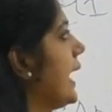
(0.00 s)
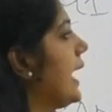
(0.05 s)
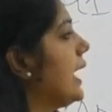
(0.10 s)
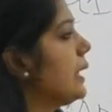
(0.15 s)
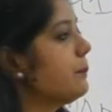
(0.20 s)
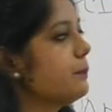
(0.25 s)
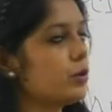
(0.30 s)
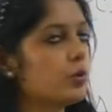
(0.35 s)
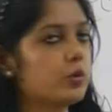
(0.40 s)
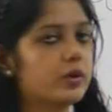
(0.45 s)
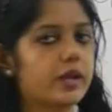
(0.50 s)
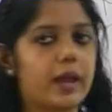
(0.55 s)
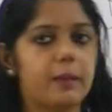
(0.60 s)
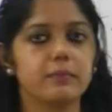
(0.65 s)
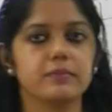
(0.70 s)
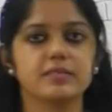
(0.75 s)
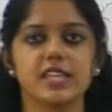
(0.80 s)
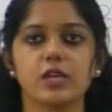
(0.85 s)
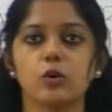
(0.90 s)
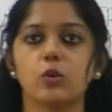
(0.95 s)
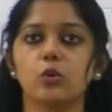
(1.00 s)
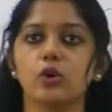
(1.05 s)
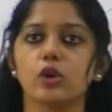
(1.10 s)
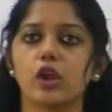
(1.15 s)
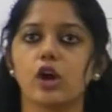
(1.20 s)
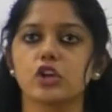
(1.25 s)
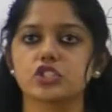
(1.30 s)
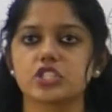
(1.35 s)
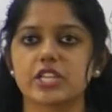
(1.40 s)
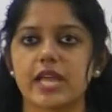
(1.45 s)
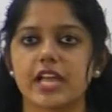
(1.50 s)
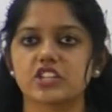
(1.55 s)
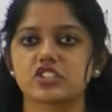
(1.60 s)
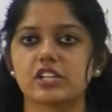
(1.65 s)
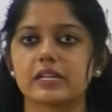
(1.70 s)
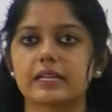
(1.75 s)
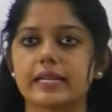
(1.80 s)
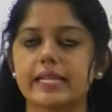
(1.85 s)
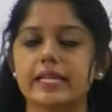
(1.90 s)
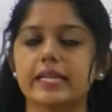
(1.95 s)
Air Program. See, who launched
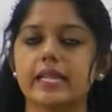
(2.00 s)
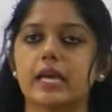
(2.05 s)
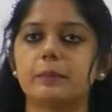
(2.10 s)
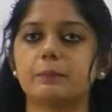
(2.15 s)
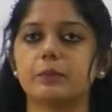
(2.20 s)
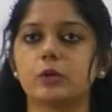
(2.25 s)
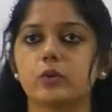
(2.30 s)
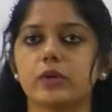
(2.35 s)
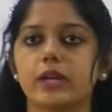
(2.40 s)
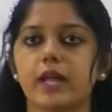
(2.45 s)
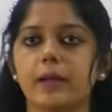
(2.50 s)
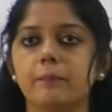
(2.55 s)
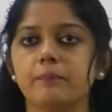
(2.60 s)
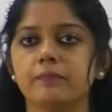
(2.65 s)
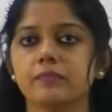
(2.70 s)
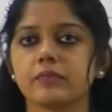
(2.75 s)
National Clean Air Program?